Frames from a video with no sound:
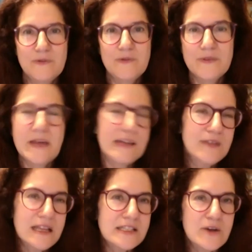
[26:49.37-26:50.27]

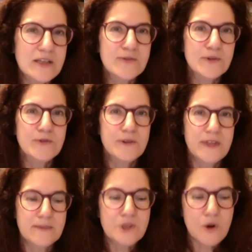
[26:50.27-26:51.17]
that's stressful for
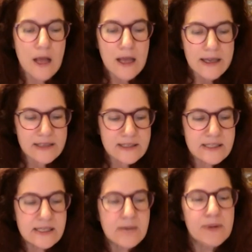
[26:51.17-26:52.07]
them. So get
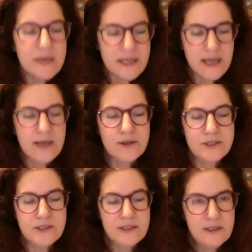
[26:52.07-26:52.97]
somebody
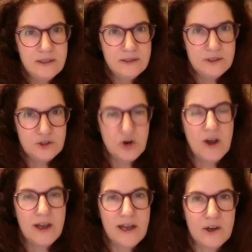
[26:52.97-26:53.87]
else to
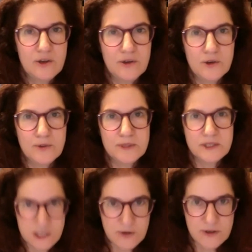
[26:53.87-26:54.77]
try out your
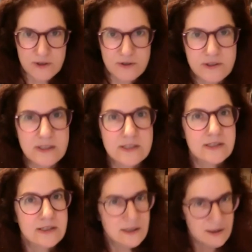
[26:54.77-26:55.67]
materials
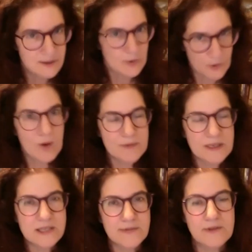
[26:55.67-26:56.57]
is one
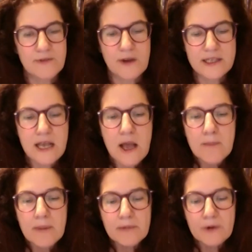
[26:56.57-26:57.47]
piece of advice.
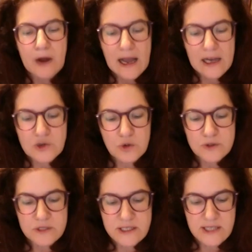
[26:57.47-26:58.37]
But for
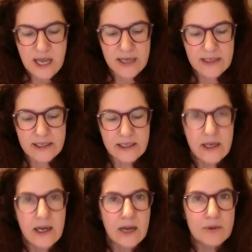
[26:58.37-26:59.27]
actual designing,
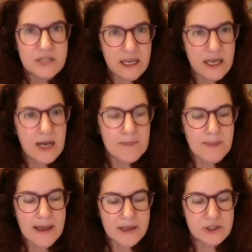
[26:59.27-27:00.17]
I would say come
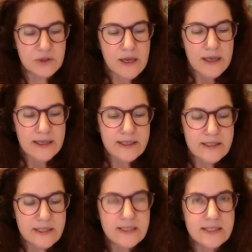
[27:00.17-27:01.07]
back to,
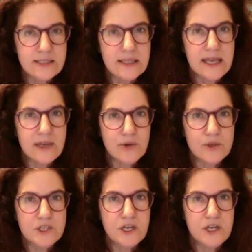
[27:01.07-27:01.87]
is this language